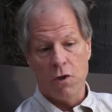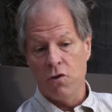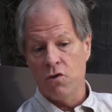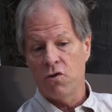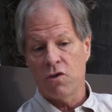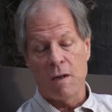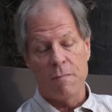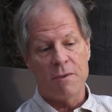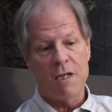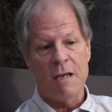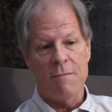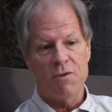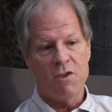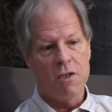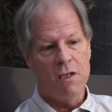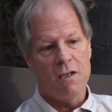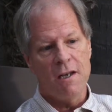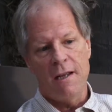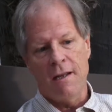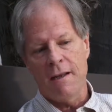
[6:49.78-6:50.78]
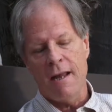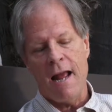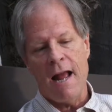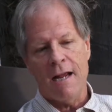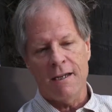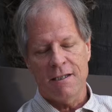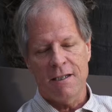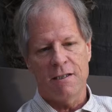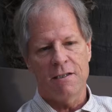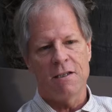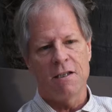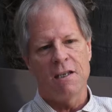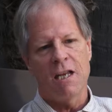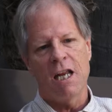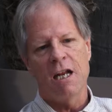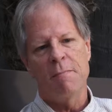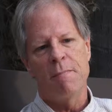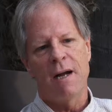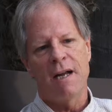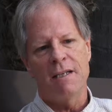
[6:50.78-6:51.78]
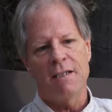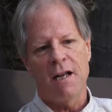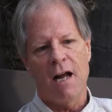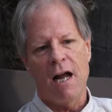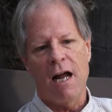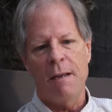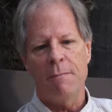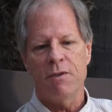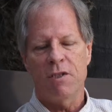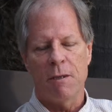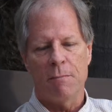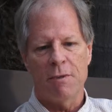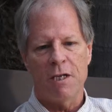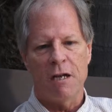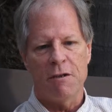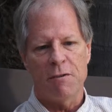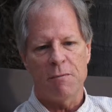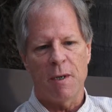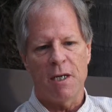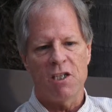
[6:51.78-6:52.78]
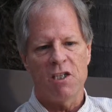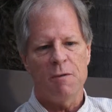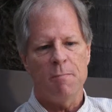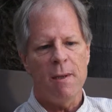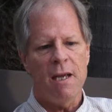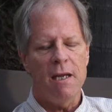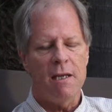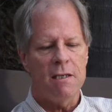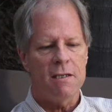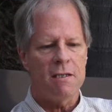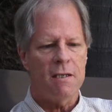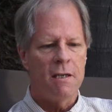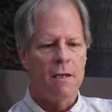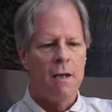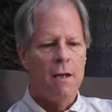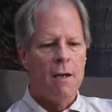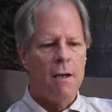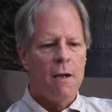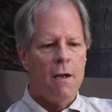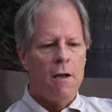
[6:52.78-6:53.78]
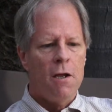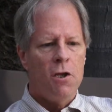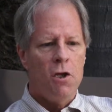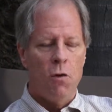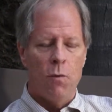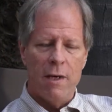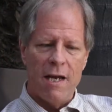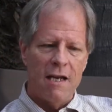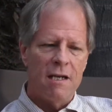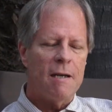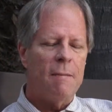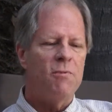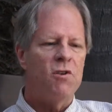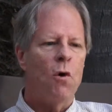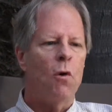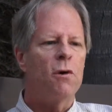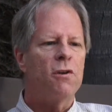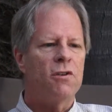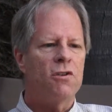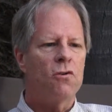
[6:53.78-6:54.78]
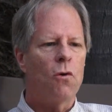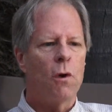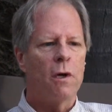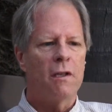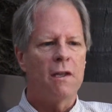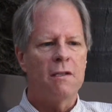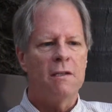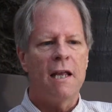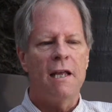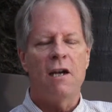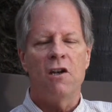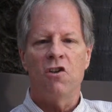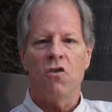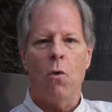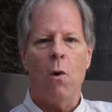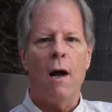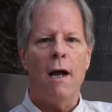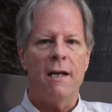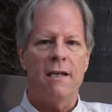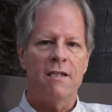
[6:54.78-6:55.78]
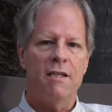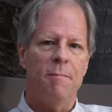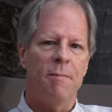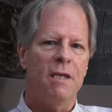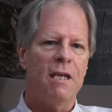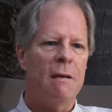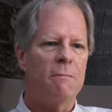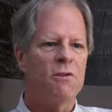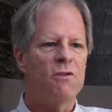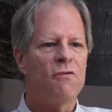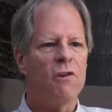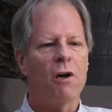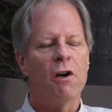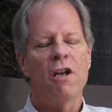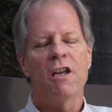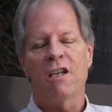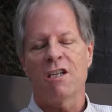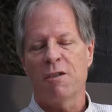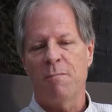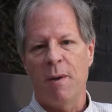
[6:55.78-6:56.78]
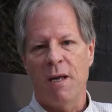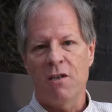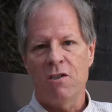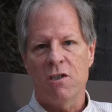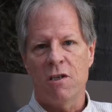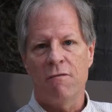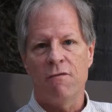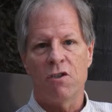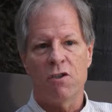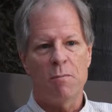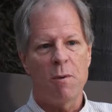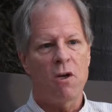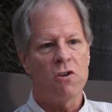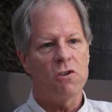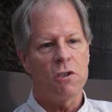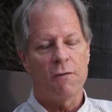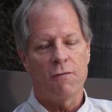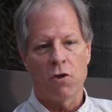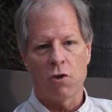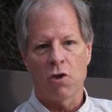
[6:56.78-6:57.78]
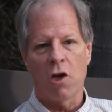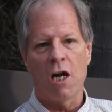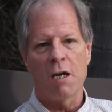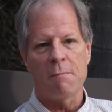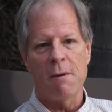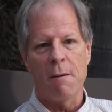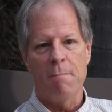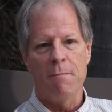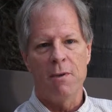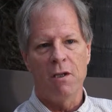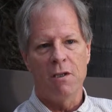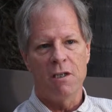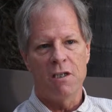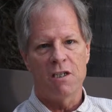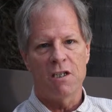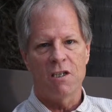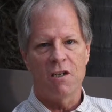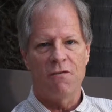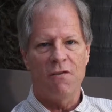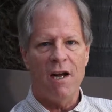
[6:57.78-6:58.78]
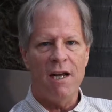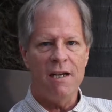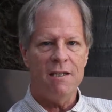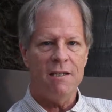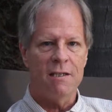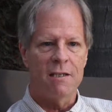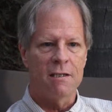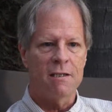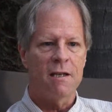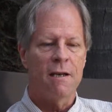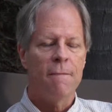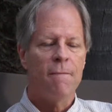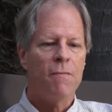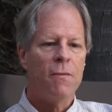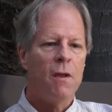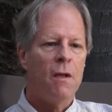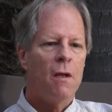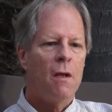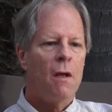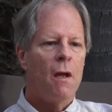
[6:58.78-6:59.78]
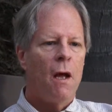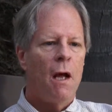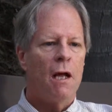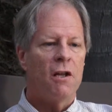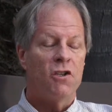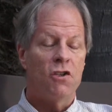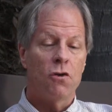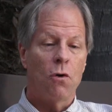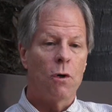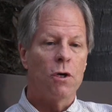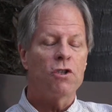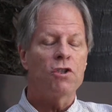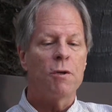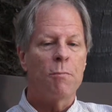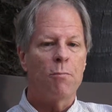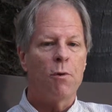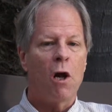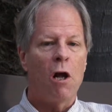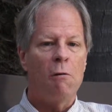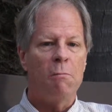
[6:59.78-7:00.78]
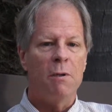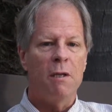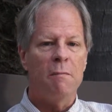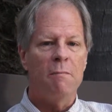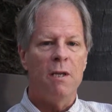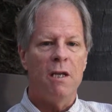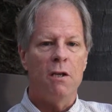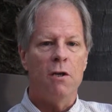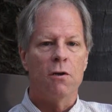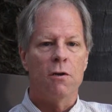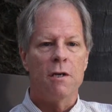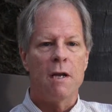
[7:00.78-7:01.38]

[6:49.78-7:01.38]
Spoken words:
sometimes need to access the data by time, sometimes by space, you would end up storing the data twice. It becomes very expensive, especially if you're talking about millions of devices. Storage can probably be your